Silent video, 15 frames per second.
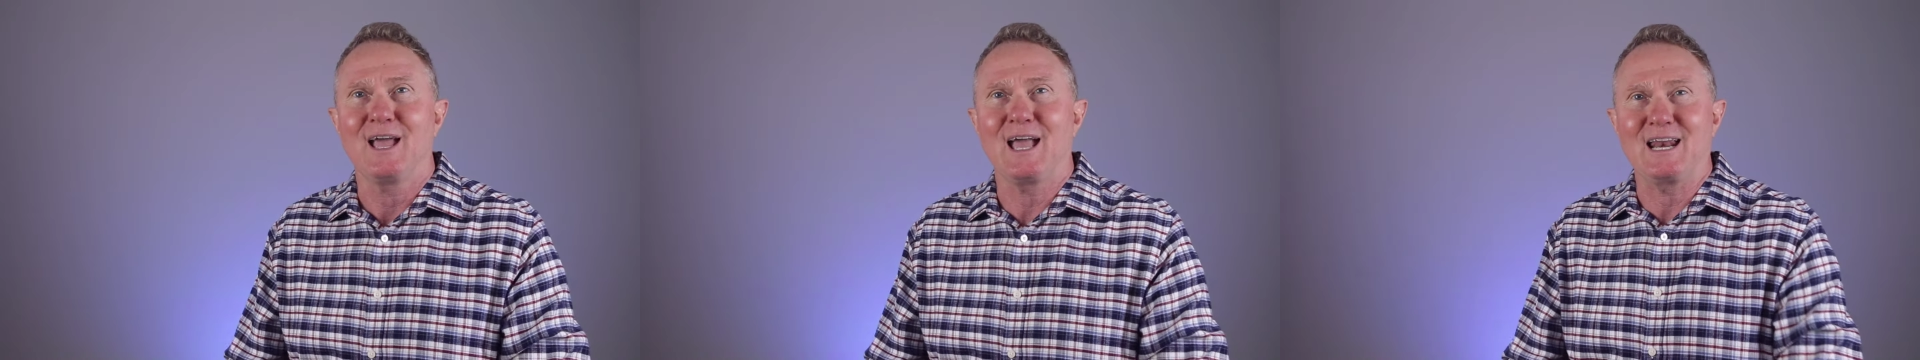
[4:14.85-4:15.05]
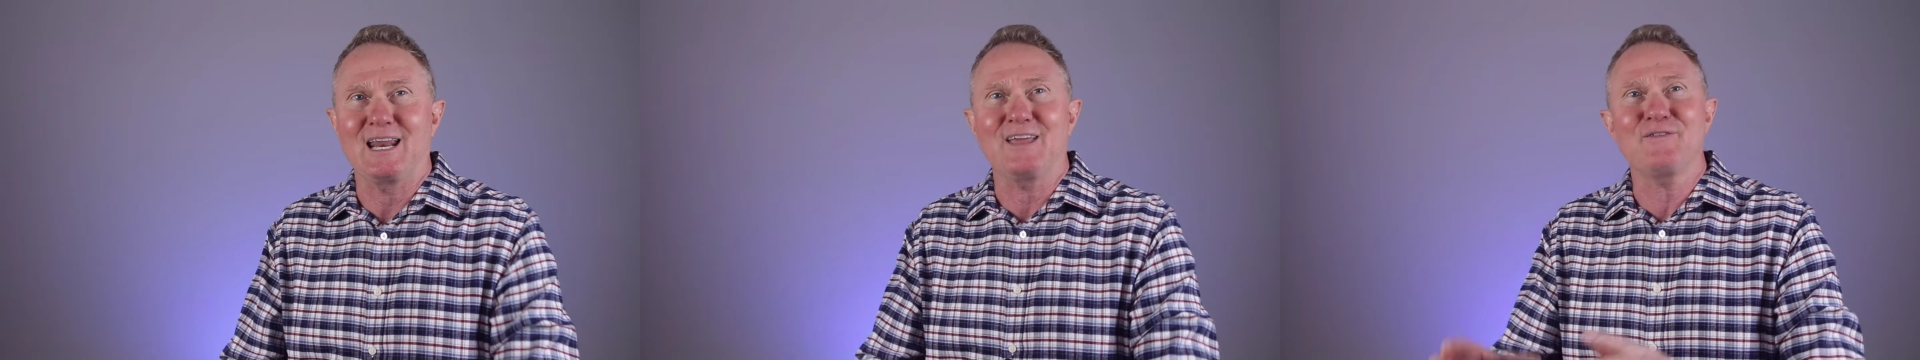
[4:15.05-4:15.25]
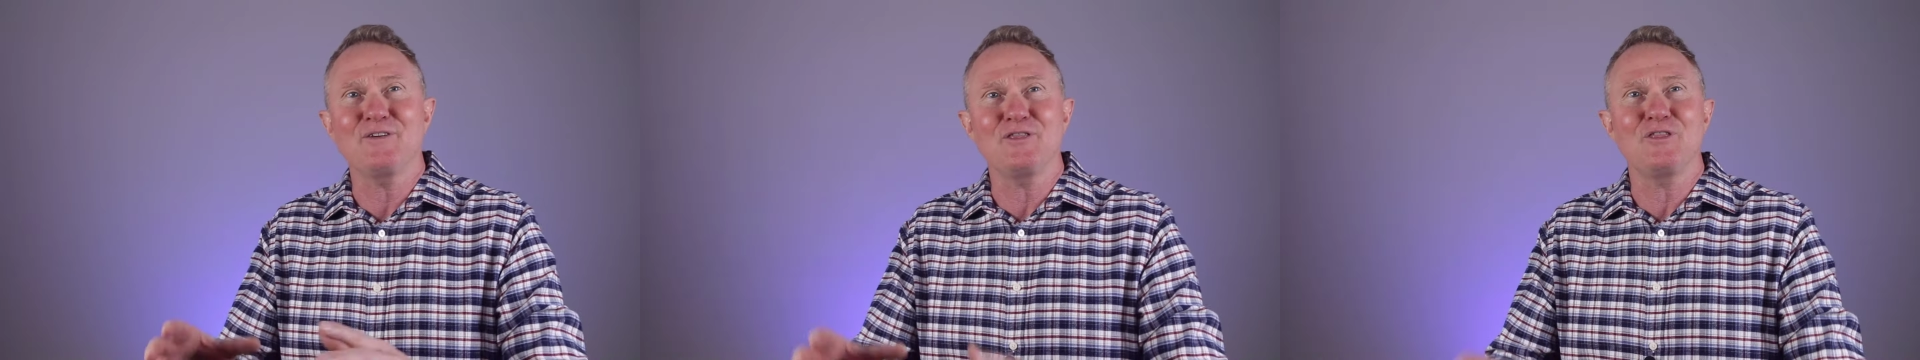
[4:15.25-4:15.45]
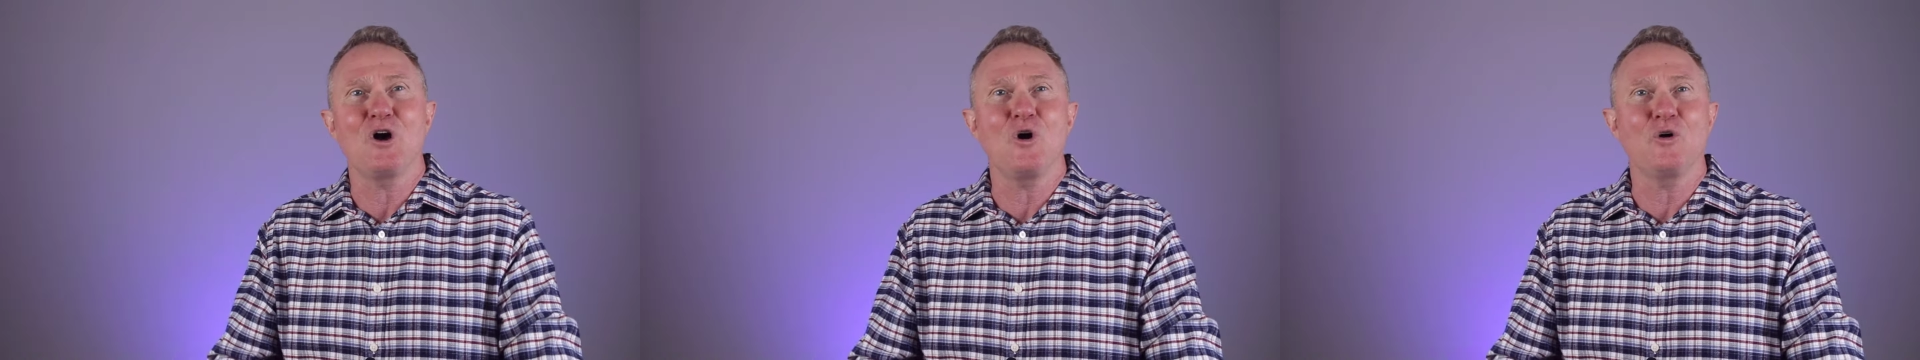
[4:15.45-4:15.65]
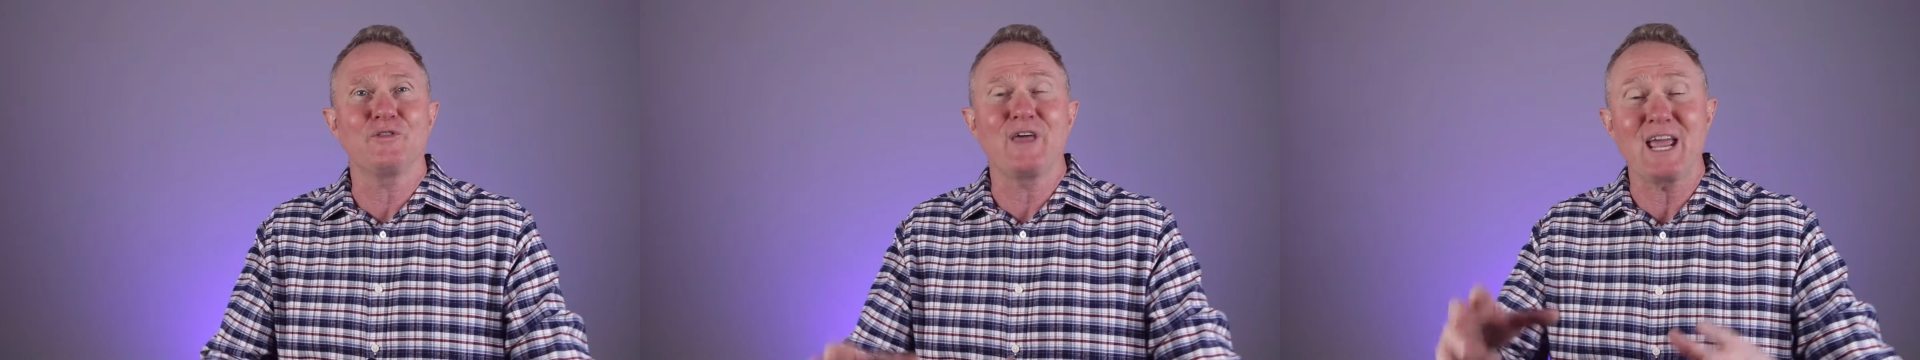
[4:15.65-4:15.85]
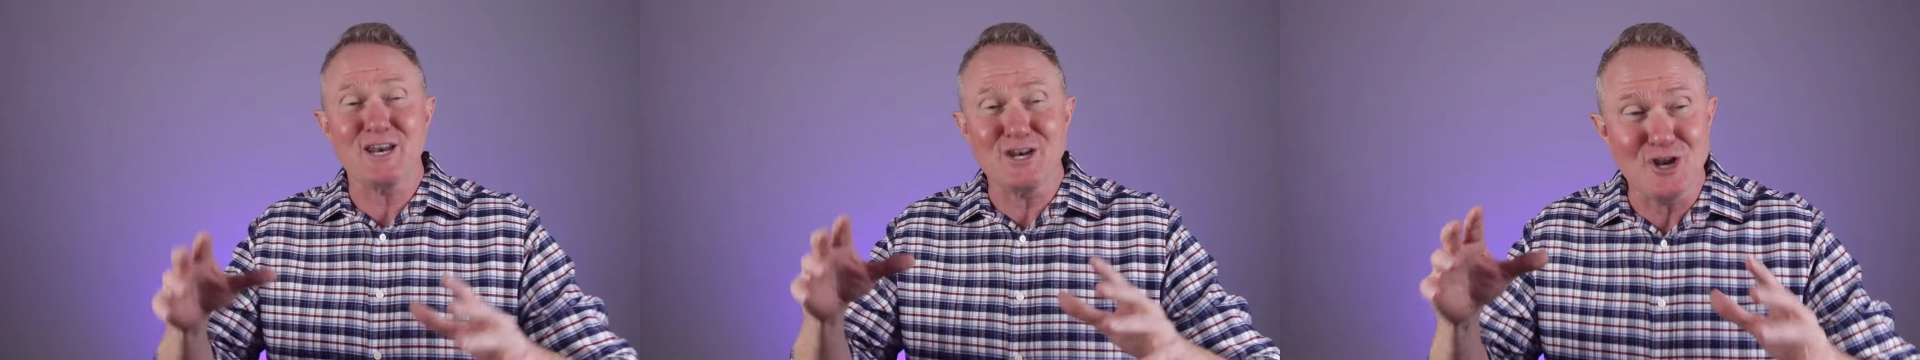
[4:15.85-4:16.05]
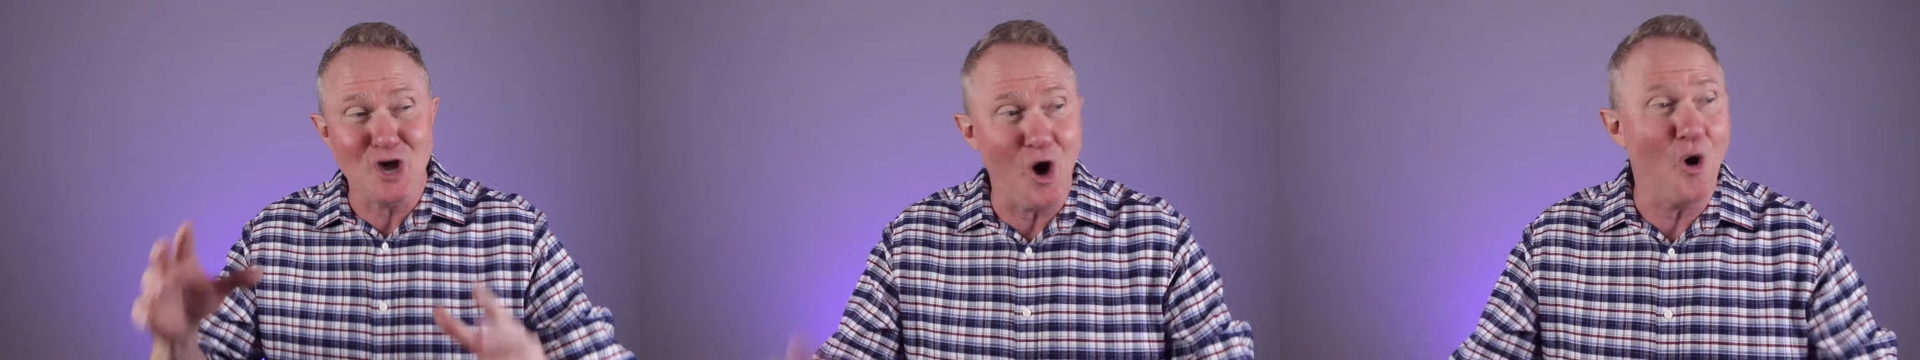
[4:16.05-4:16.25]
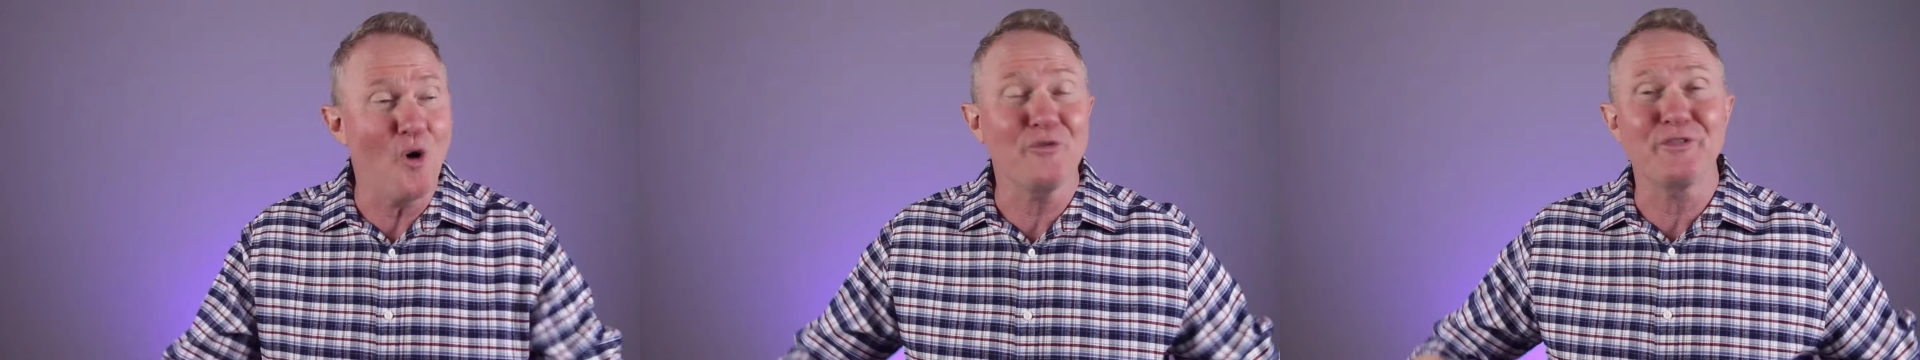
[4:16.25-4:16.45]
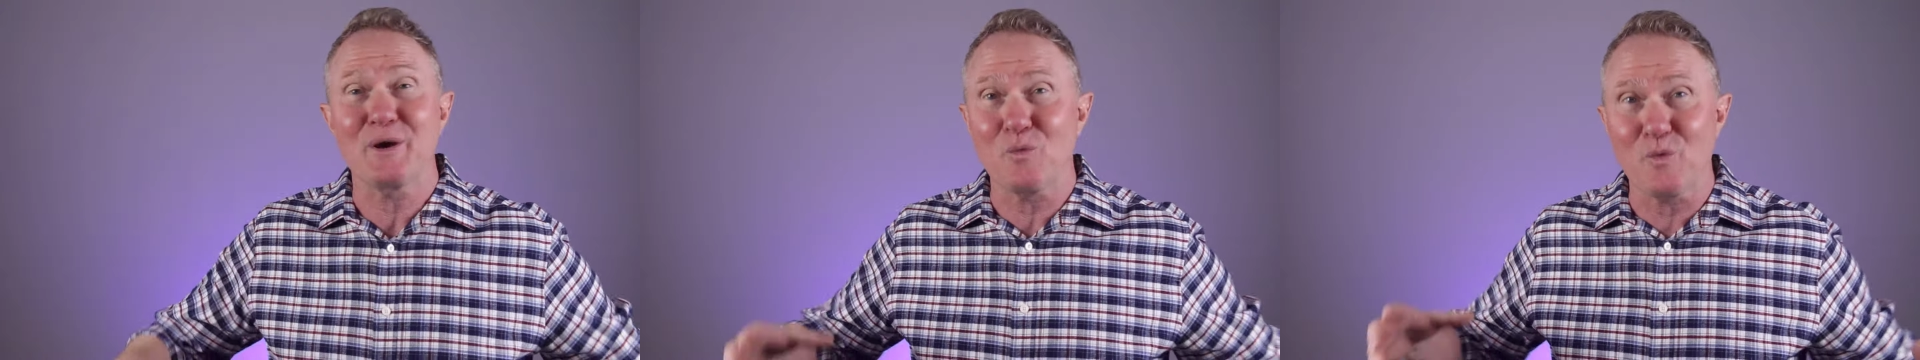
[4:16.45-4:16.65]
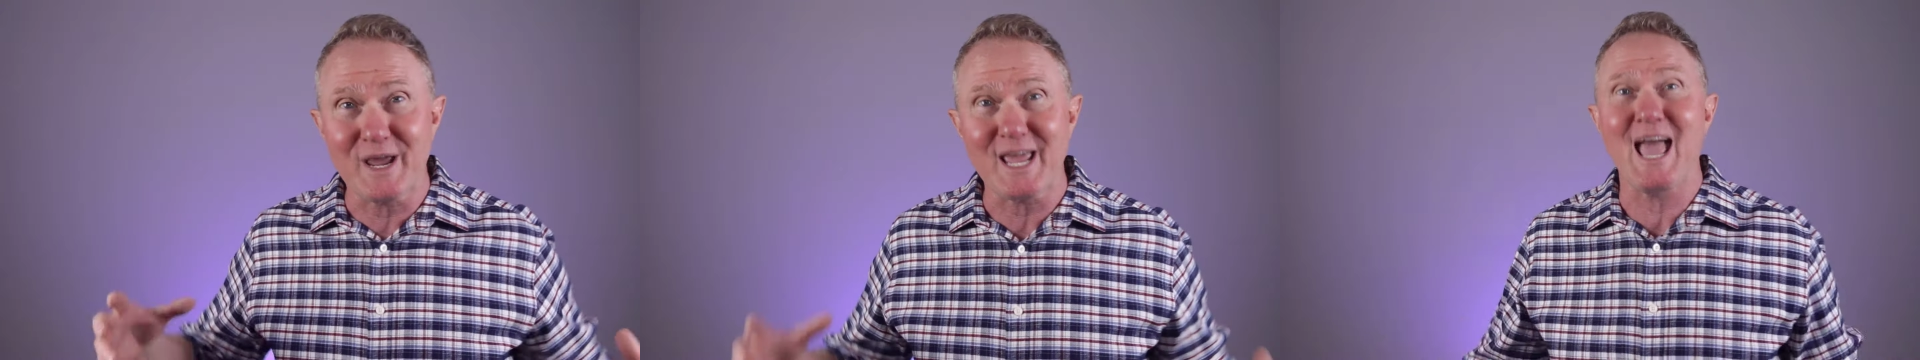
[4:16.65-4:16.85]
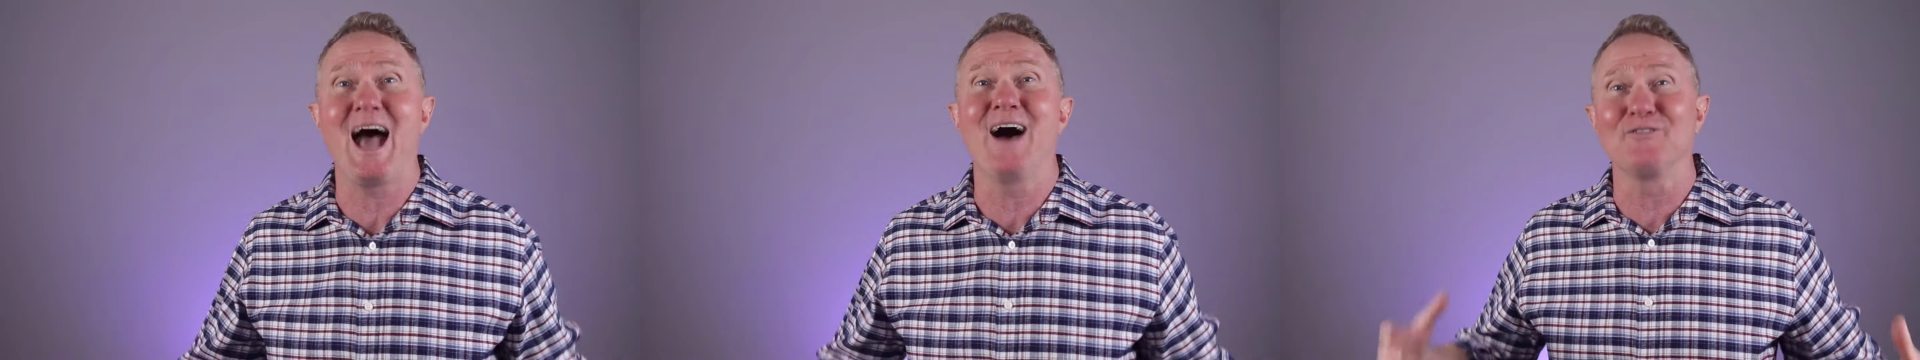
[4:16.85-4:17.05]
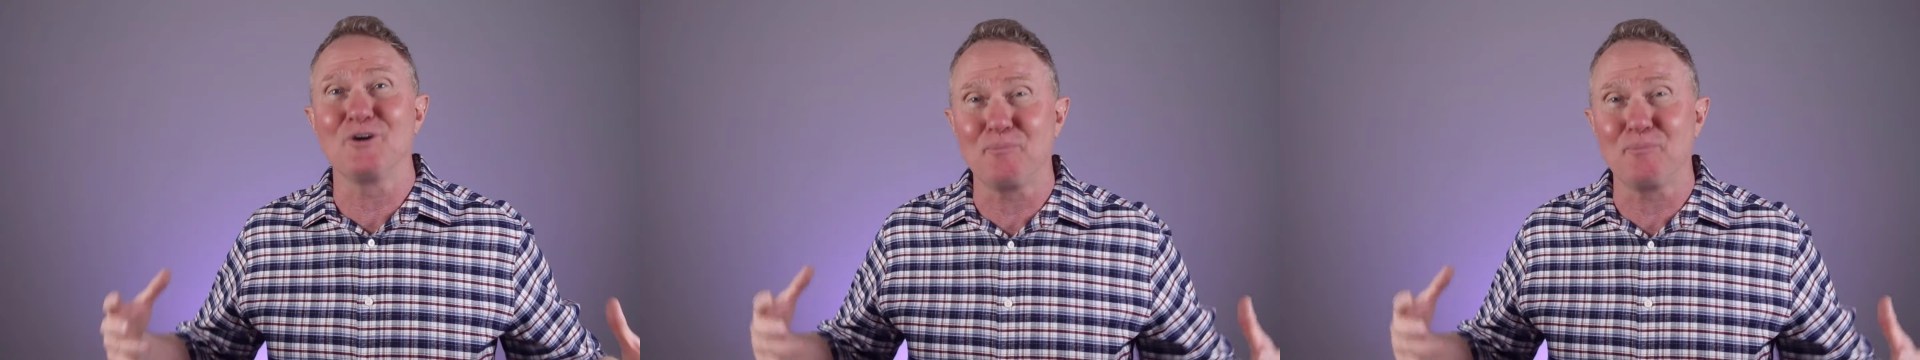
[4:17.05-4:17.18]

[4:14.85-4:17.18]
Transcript: And even though they know that we have